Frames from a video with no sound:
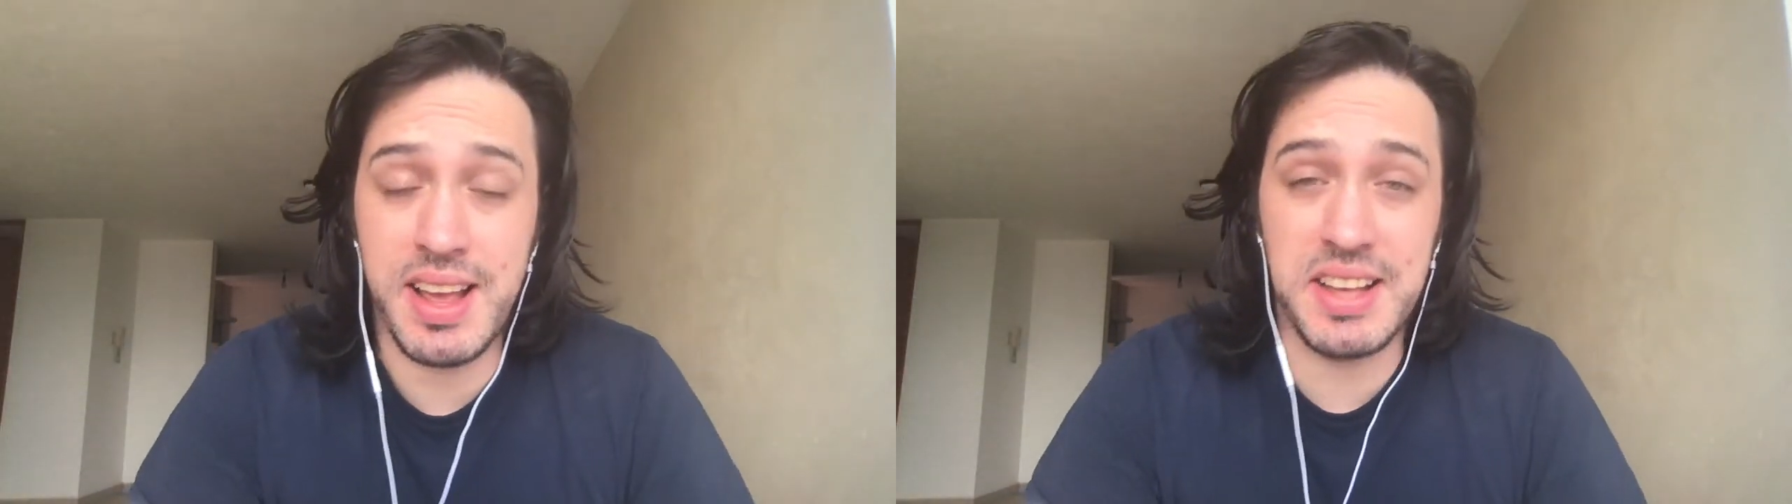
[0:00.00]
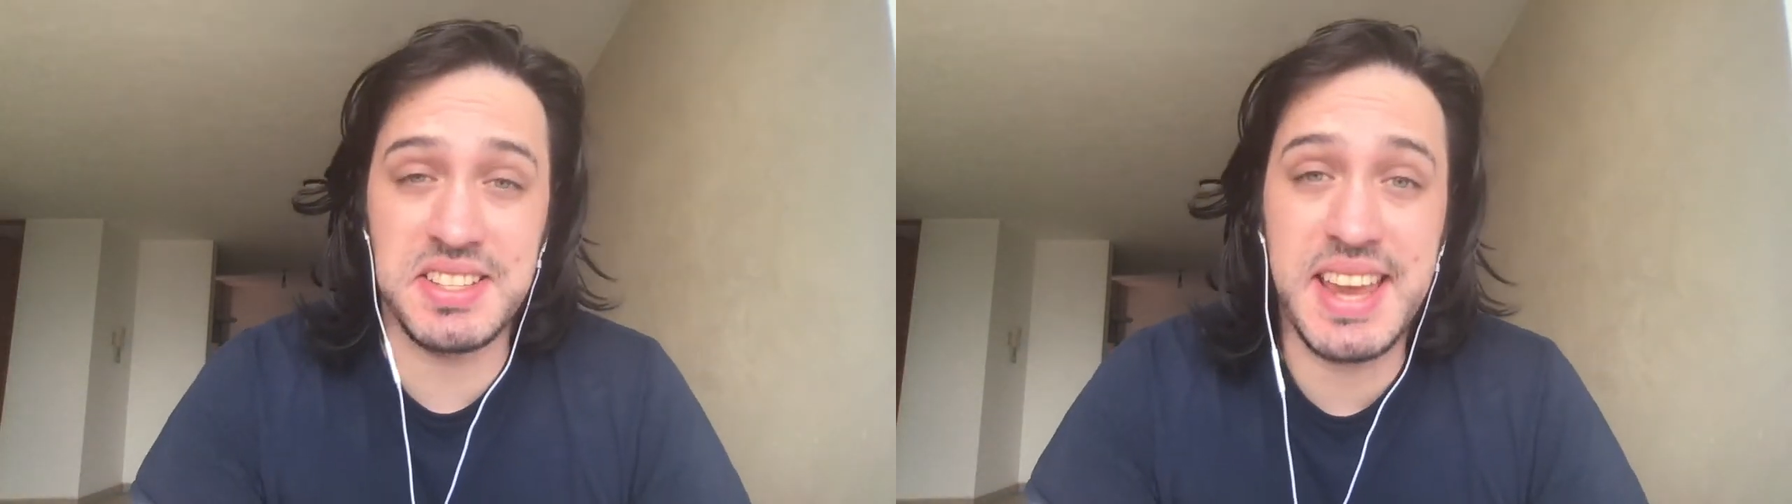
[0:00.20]

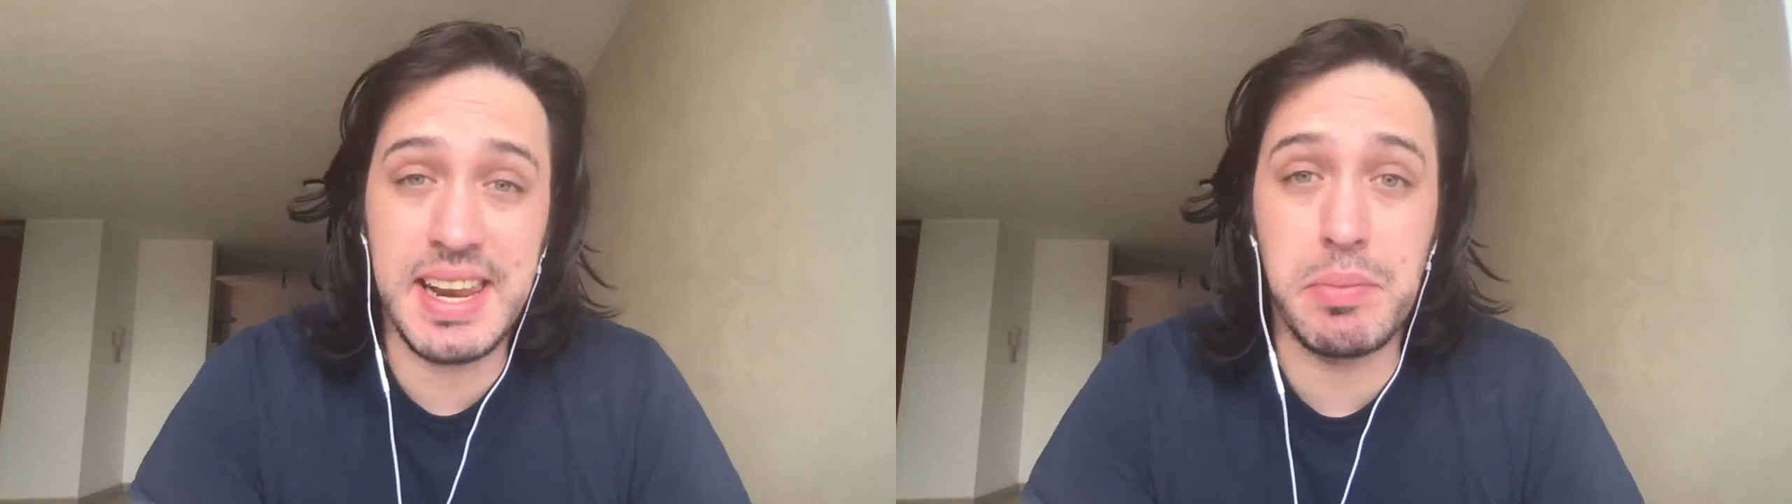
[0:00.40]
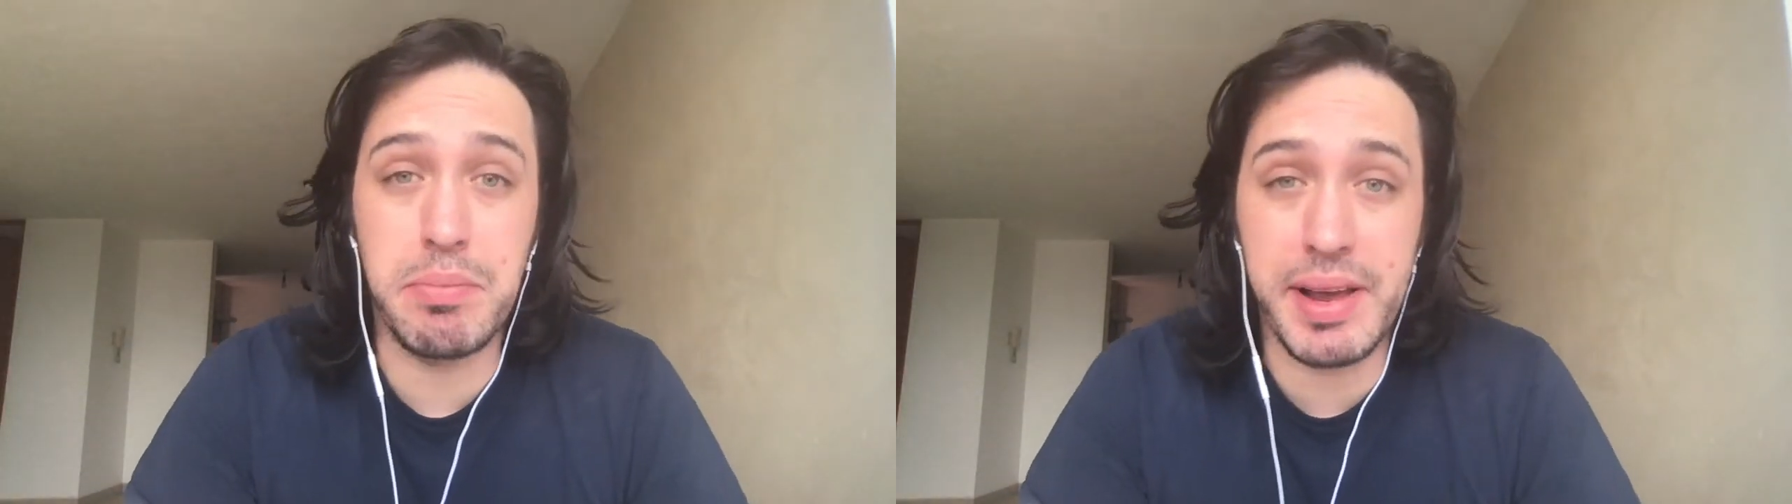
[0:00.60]
is
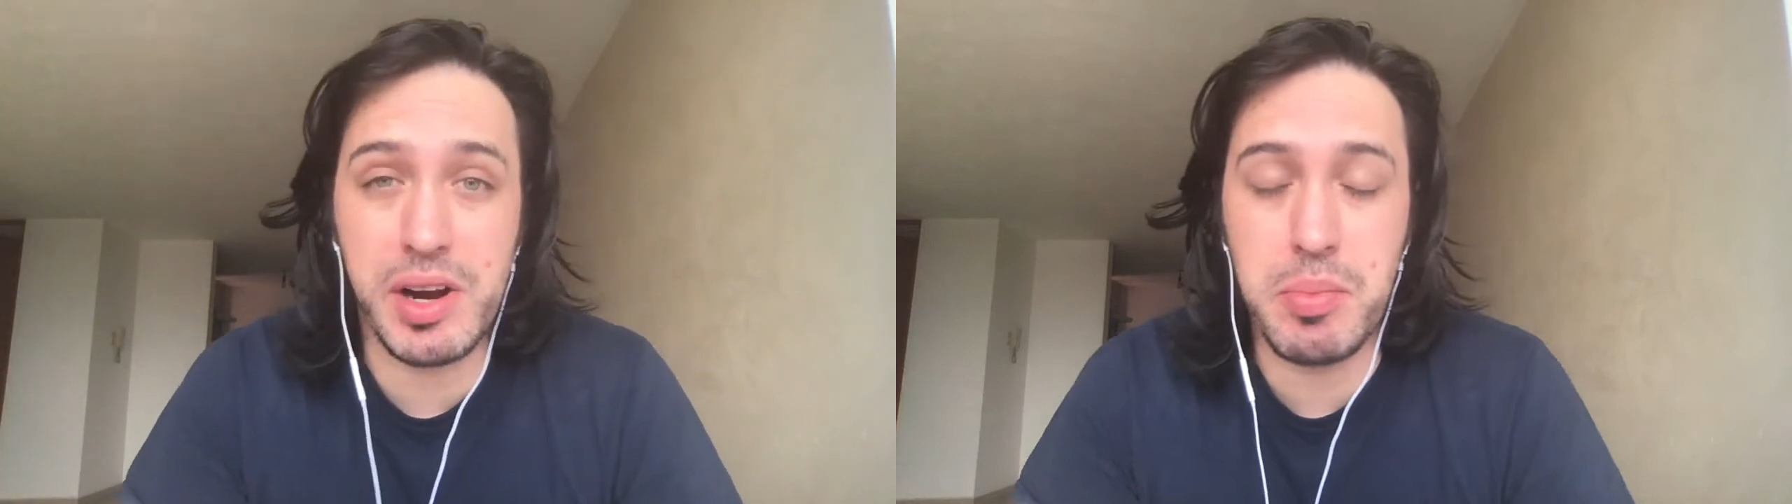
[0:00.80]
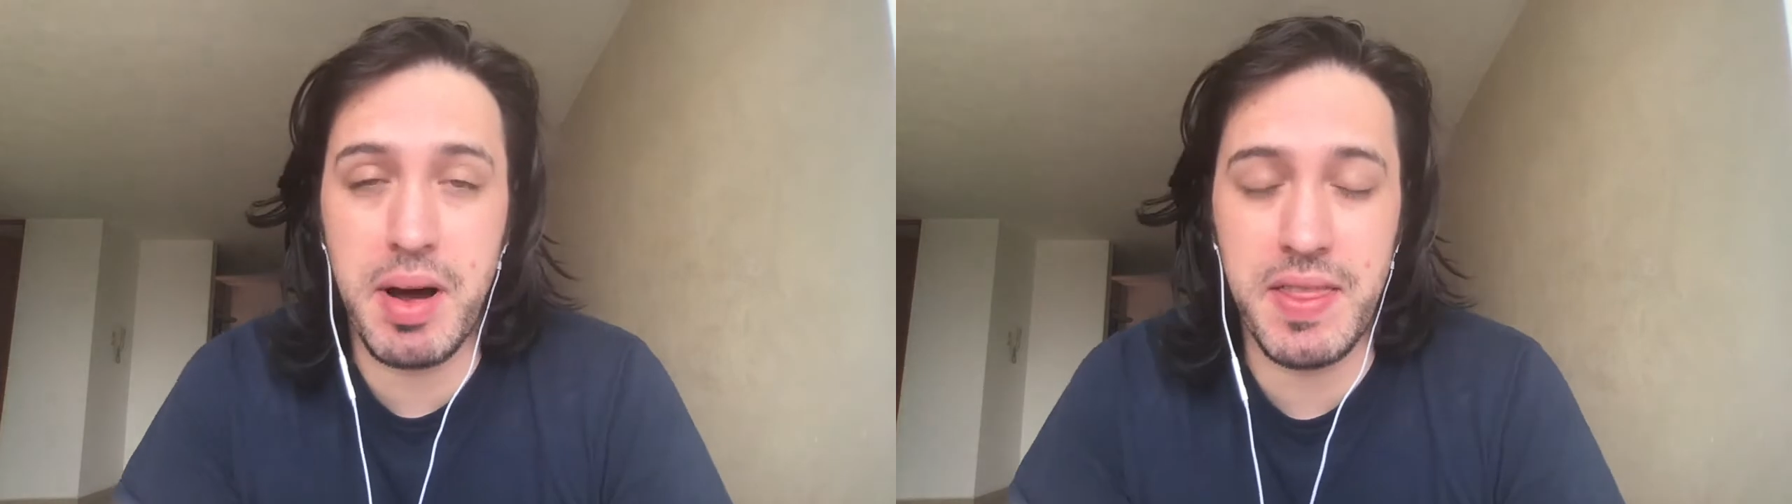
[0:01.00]
getting bigger
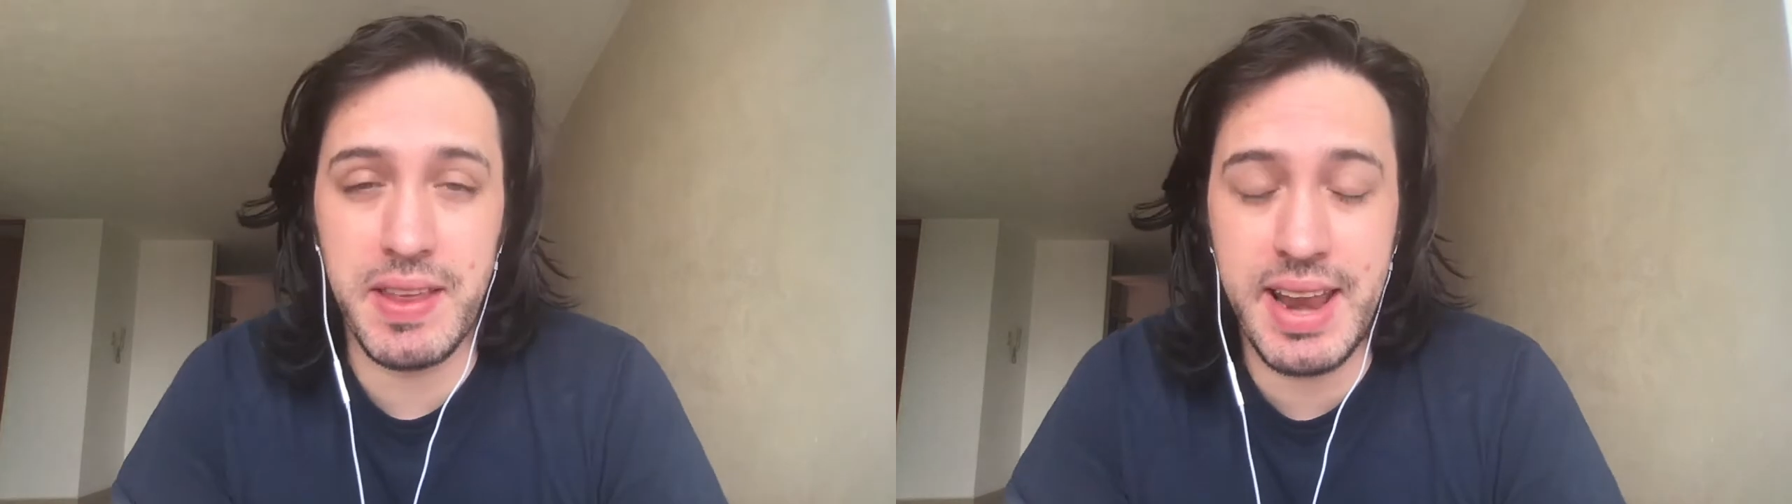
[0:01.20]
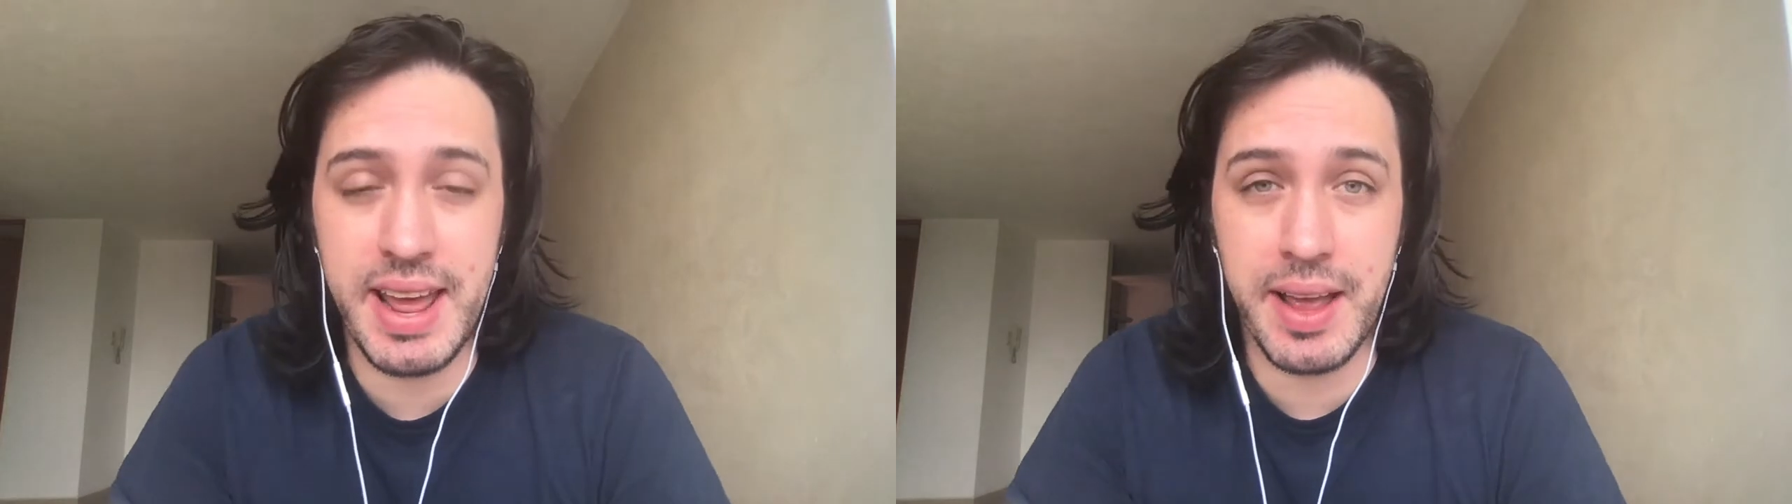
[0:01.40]
by the
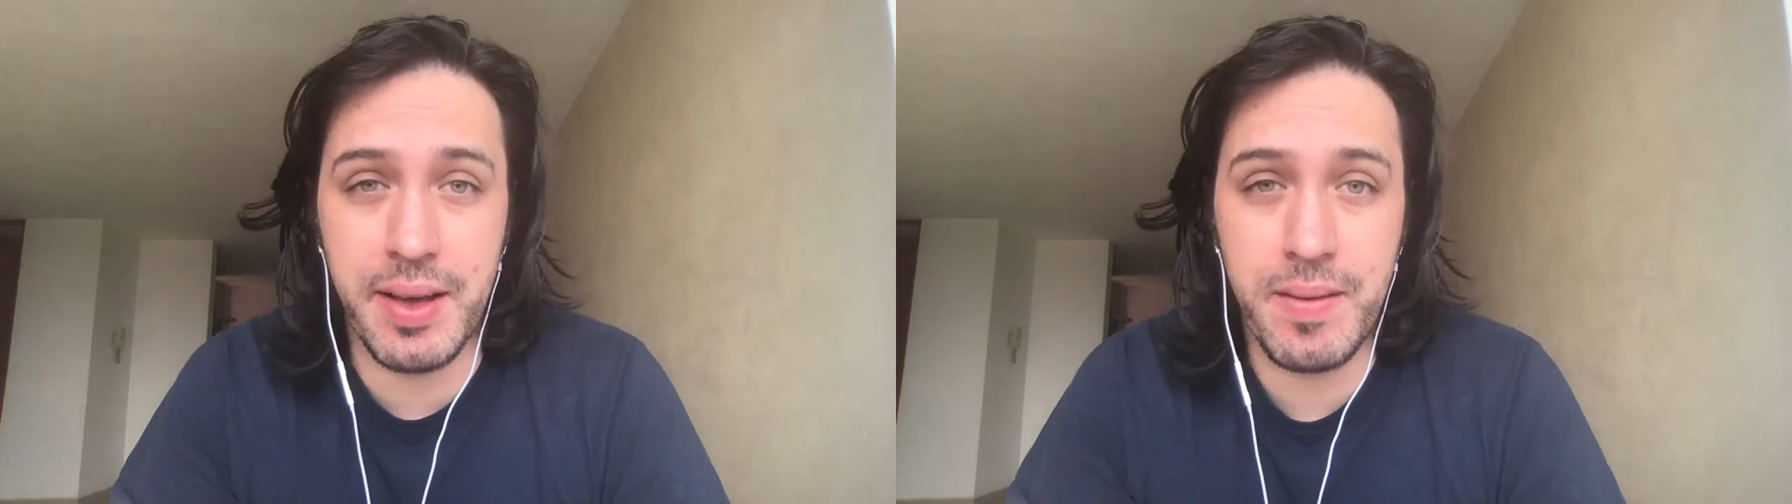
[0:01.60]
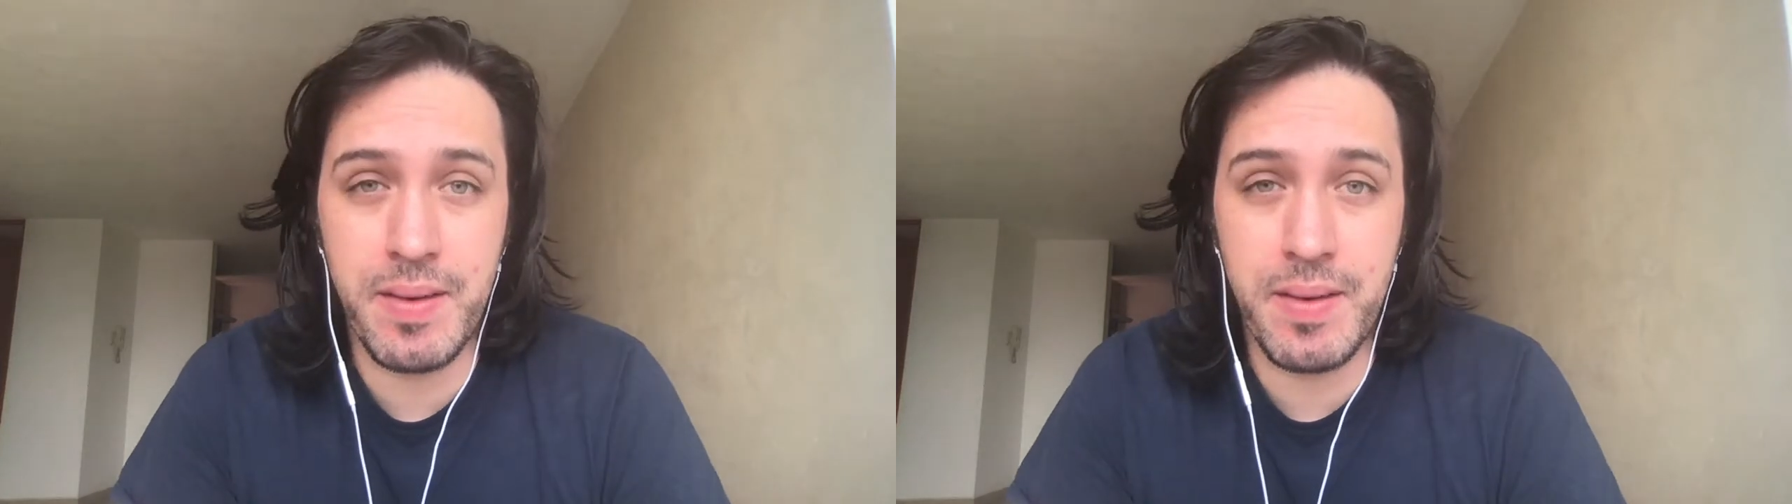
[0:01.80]
day,